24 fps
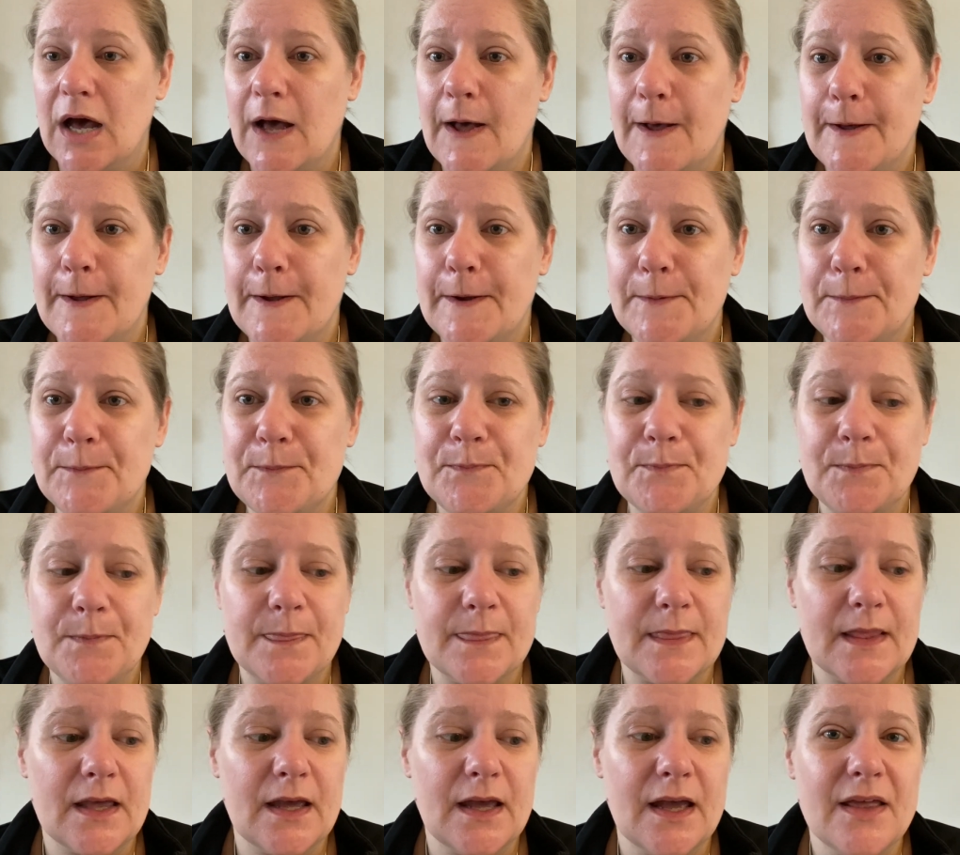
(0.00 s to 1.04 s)
And
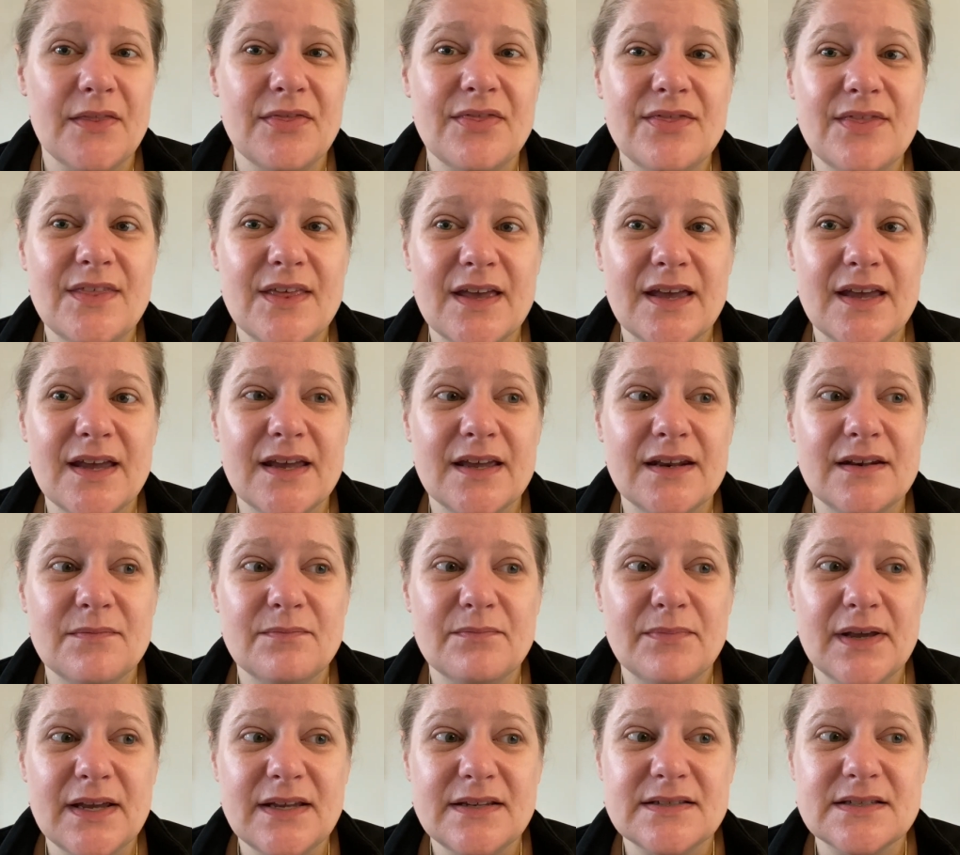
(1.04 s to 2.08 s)
then
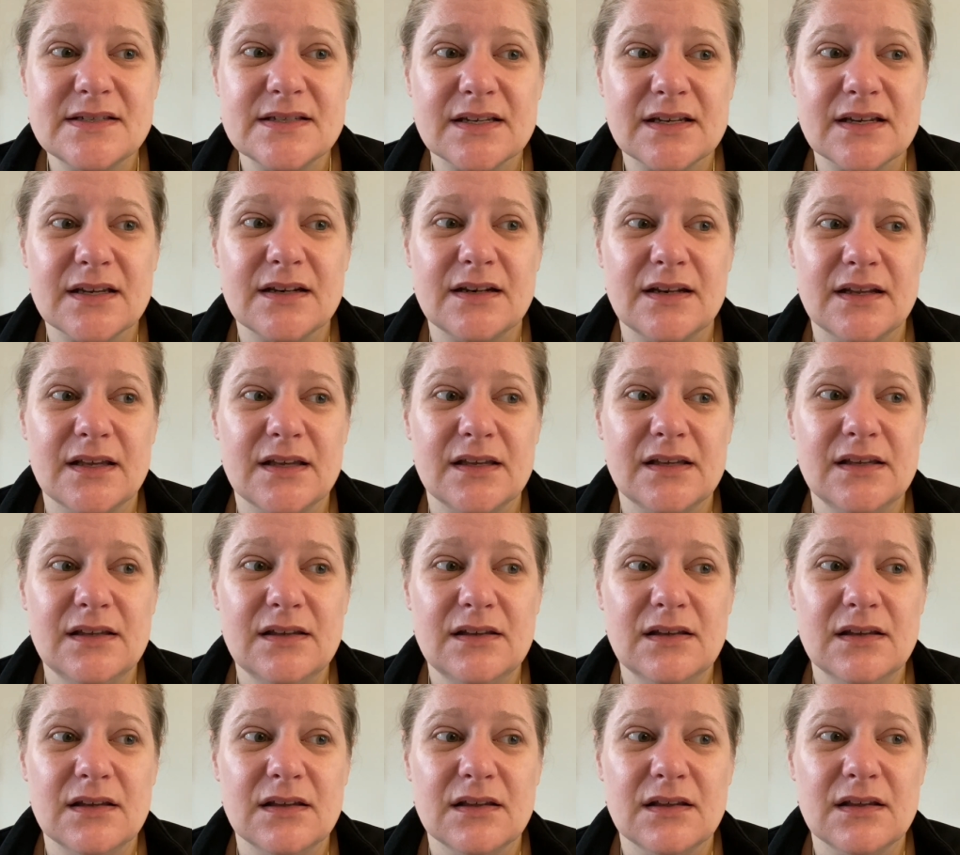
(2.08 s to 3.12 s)

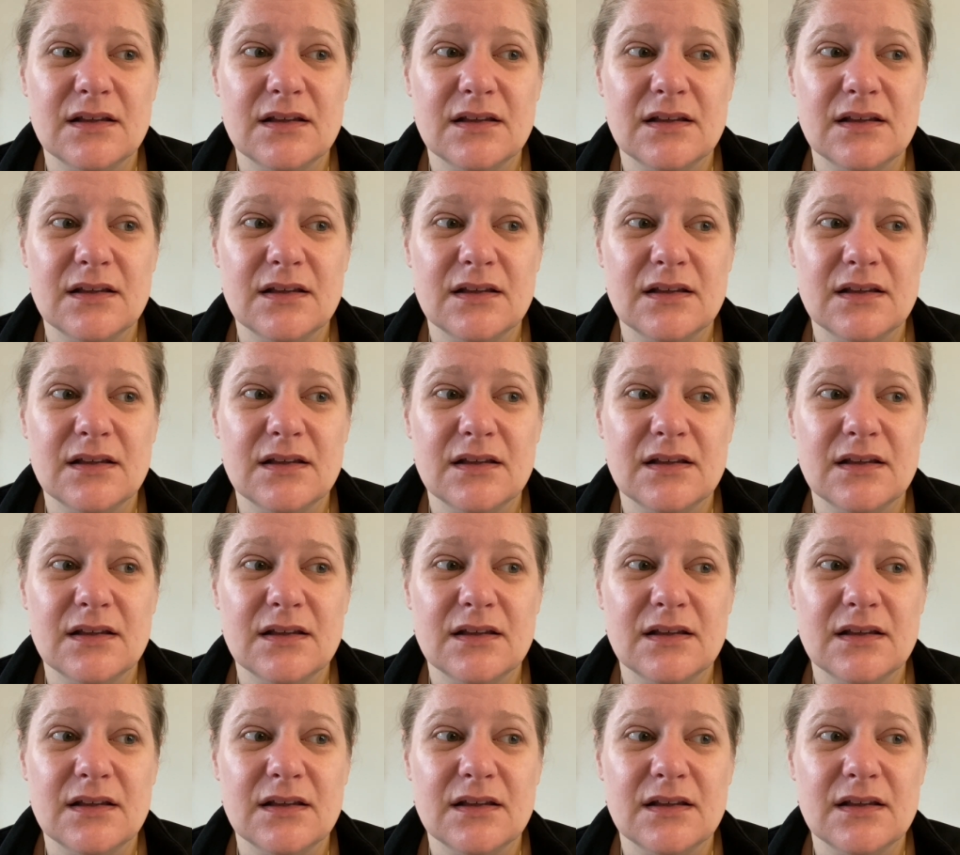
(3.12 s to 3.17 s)
basically